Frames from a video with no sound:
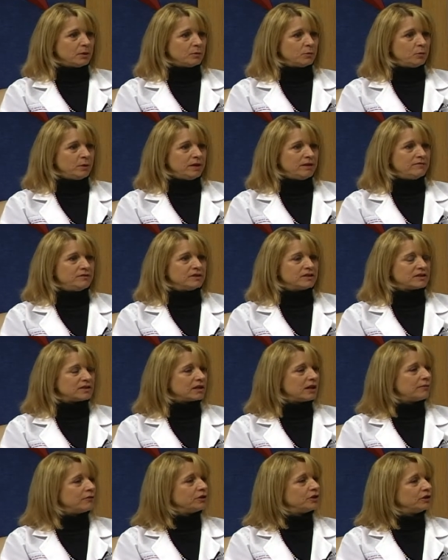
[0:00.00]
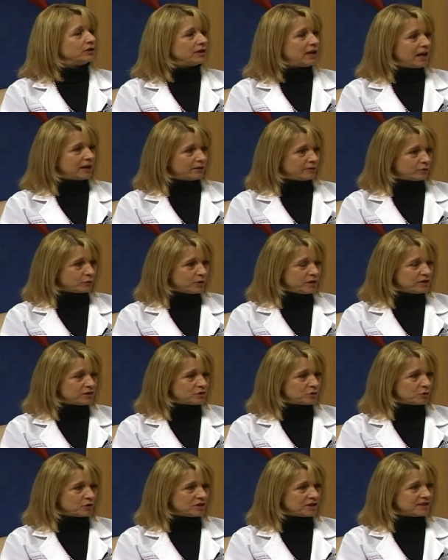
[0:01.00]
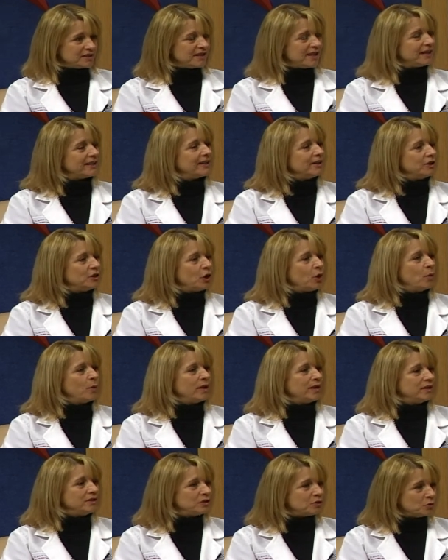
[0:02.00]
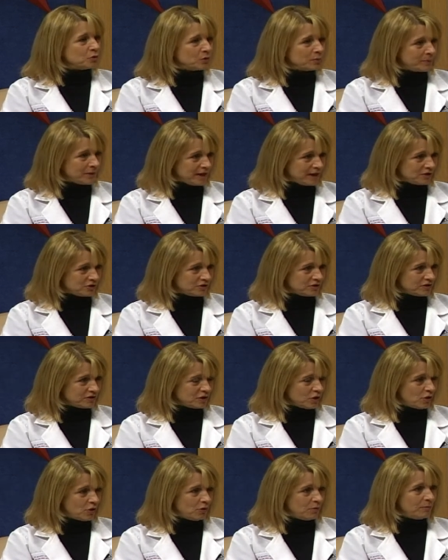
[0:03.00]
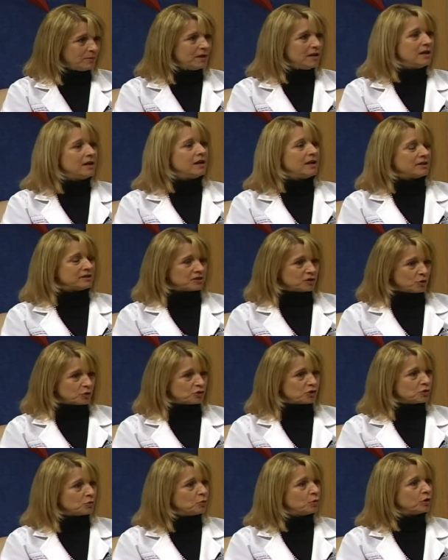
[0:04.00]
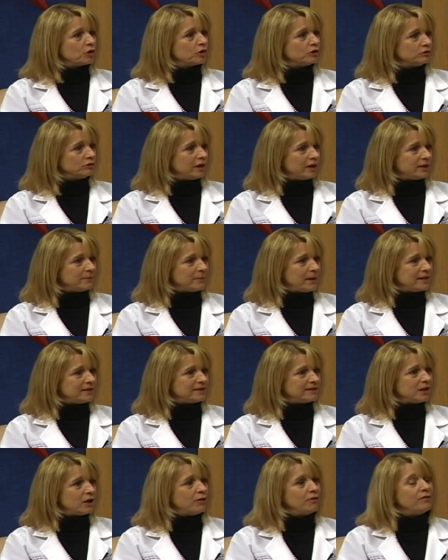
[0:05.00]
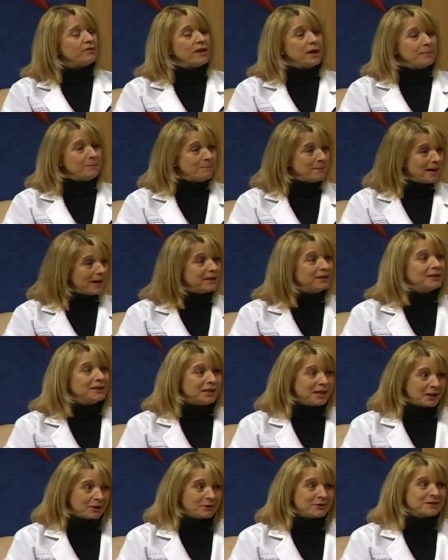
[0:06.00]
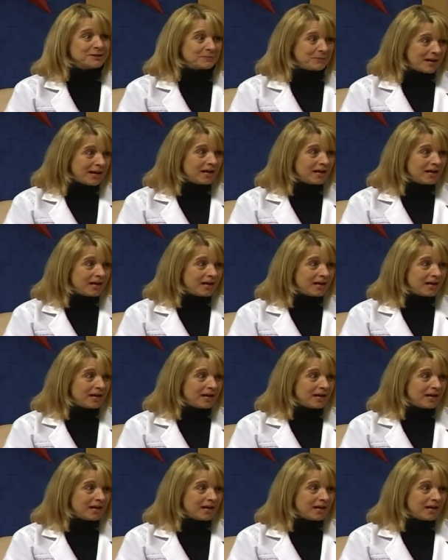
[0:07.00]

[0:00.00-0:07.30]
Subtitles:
But we've discovered a lot of resources that can go into a patient's home, a social worker like myself that Medicare is